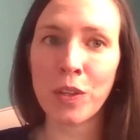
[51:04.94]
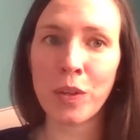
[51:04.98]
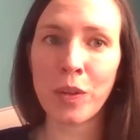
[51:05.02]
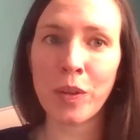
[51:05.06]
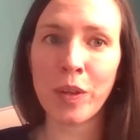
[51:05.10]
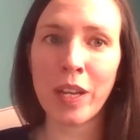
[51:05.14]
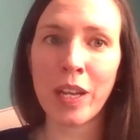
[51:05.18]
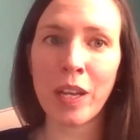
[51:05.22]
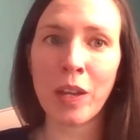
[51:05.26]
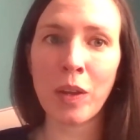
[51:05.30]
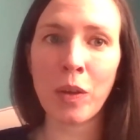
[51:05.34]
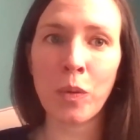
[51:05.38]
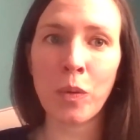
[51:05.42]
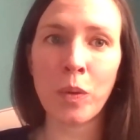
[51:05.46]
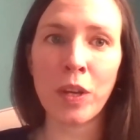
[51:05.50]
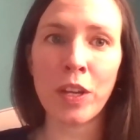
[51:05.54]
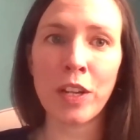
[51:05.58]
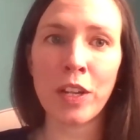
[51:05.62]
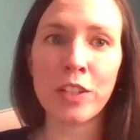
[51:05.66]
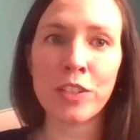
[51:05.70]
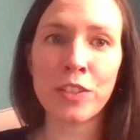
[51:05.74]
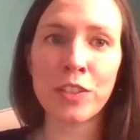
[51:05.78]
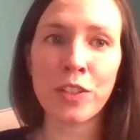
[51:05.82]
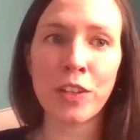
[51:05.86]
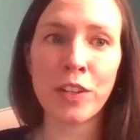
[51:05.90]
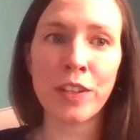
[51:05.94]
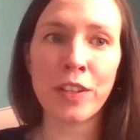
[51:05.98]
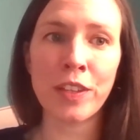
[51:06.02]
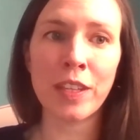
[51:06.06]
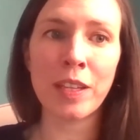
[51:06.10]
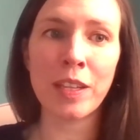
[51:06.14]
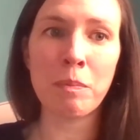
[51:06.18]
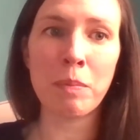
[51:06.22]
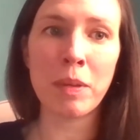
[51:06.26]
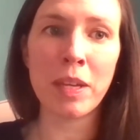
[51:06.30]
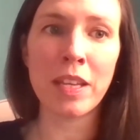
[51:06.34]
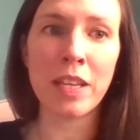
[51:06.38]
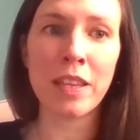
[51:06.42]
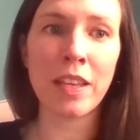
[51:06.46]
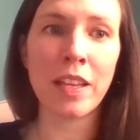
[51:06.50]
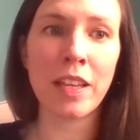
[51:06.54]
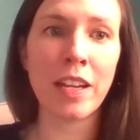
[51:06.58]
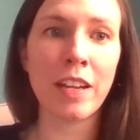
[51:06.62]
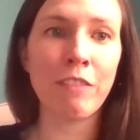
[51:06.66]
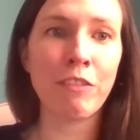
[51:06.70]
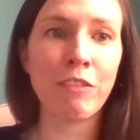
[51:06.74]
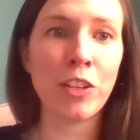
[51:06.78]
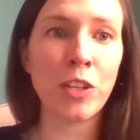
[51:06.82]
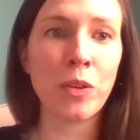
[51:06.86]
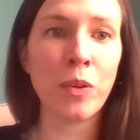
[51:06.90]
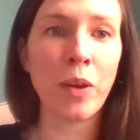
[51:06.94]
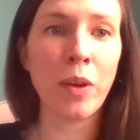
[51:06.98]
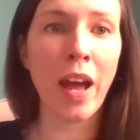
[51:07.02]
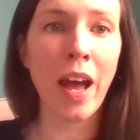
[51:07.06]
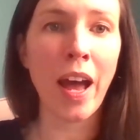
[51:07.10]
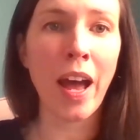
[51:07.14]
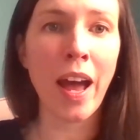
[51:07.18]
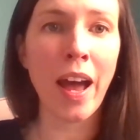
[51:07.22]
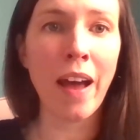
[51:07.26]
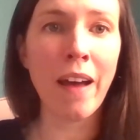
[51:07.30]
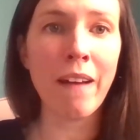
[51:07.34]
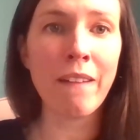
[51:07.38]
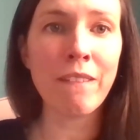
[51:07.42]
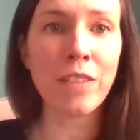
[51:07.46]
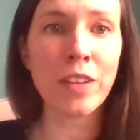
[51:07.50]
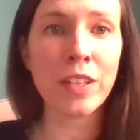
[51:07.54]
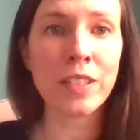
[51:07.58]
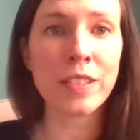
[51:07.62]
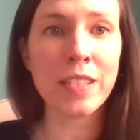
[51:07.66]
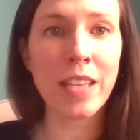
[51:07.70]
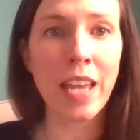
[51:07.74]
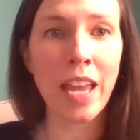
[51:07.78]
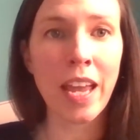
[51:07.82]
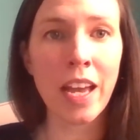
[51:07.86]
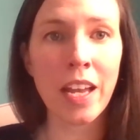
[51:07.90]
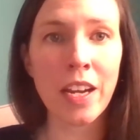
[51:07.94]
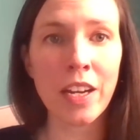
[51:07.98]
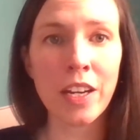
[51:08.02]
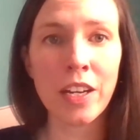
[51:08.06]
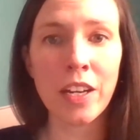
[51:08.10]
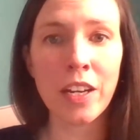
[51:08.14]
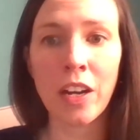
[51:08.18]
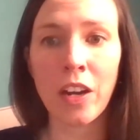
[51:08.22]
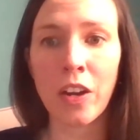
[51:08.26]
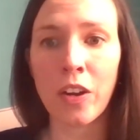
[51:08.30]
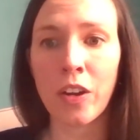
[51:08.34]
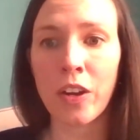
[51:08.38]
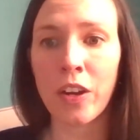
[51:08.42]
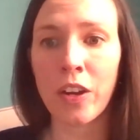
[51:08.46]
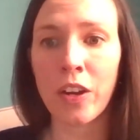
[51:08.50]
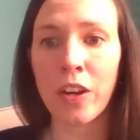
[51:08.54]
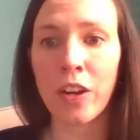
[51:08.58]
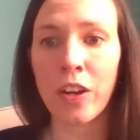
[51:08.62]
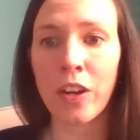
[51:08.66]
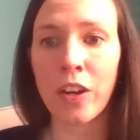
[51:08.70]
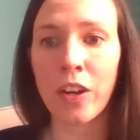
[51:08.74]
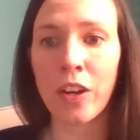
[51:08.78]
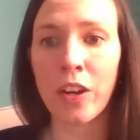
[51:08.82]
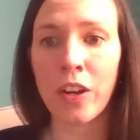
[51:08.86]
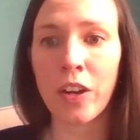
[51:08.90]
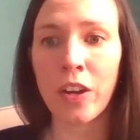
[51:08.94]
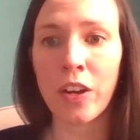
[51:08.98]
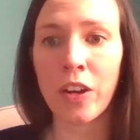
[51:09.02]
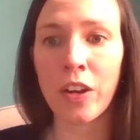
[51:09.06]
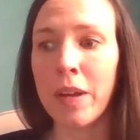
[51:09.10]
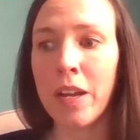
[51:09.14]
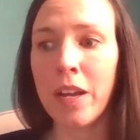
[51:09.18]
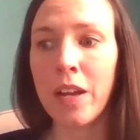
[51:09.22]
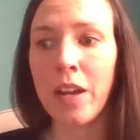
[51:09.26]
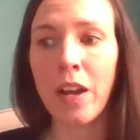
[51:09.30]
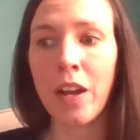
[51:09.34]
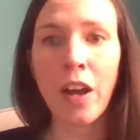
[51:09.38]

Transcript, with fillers: doing would certainly be that if you have a scanner or um,